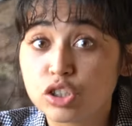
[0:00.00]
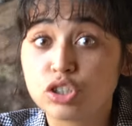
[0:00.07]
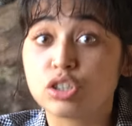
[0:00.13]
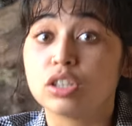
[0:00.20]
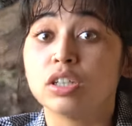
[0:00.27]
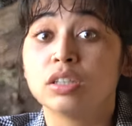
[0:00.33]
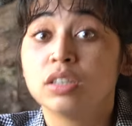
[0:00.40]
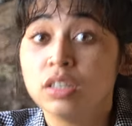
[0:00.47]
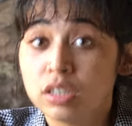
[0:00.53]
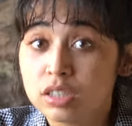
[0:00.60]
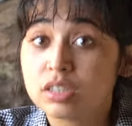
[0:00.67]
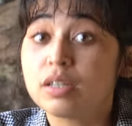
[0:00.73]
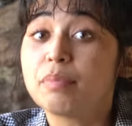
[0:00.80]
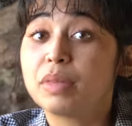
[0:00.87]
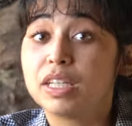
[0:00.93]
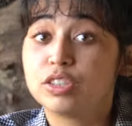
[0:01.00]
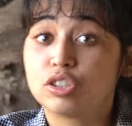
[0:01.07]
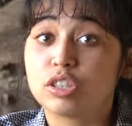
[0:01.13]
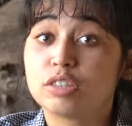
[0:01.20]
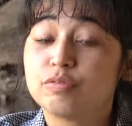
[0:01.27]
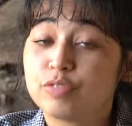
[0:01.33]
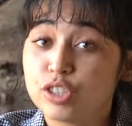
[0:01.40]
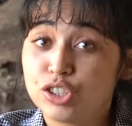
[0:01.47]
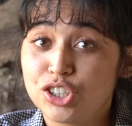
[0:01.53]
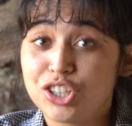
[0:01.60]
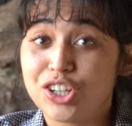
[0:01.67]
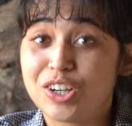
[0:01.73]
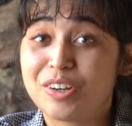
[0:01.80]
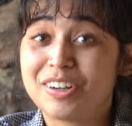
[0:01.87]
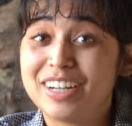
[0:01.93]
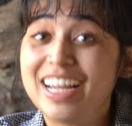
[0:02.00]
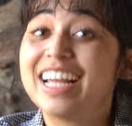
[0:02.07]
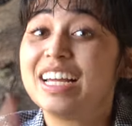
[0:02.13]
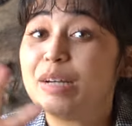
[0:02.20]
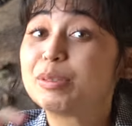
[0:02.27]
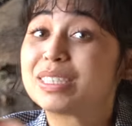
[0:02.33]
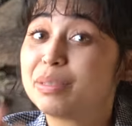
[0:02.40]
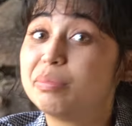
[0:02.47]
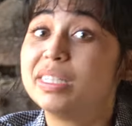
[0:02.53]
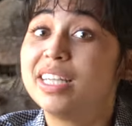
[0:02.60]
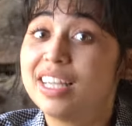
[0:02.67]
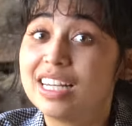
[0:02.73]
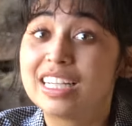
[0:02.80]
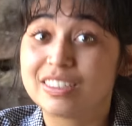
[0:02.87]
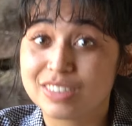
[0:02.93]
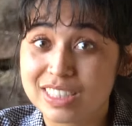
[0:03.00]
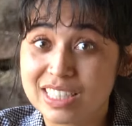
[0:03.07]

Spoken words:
stirred. Something stirred for sure. It was the beginning of